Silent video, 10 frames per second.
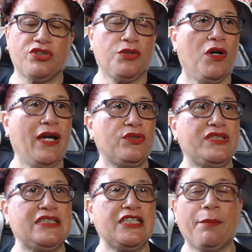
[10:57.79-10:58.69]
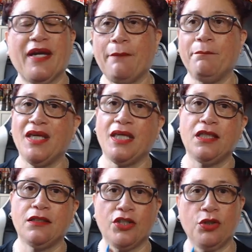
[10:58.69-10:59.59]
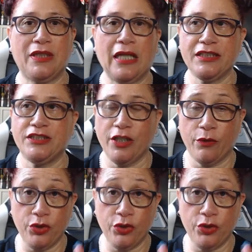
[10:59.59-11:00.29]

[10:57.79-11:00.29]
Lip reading: So what else is there about me that you'd like to know?